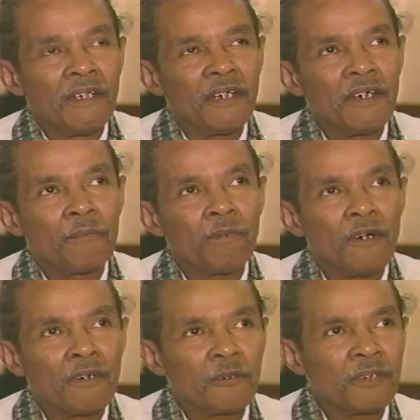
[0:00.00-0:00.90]
Chan? Uh,
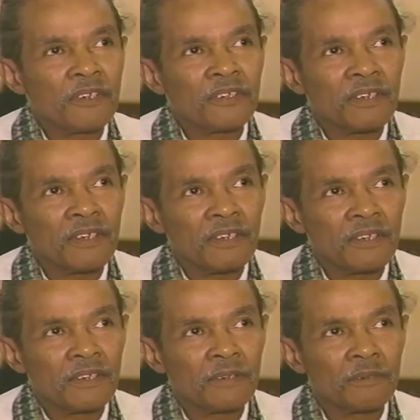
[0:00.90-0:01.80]
Paul Quincy
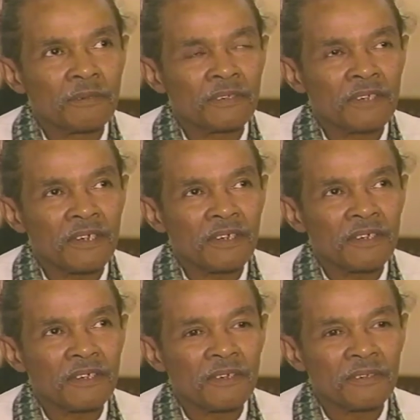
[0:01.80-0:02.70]
was there
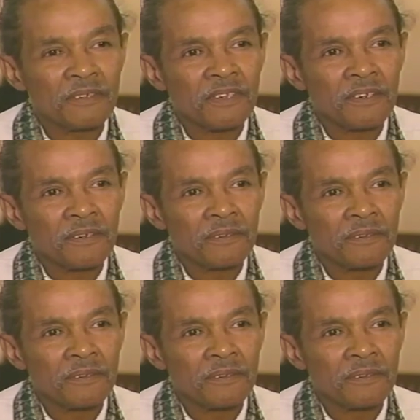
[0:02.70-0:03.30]
on tenor.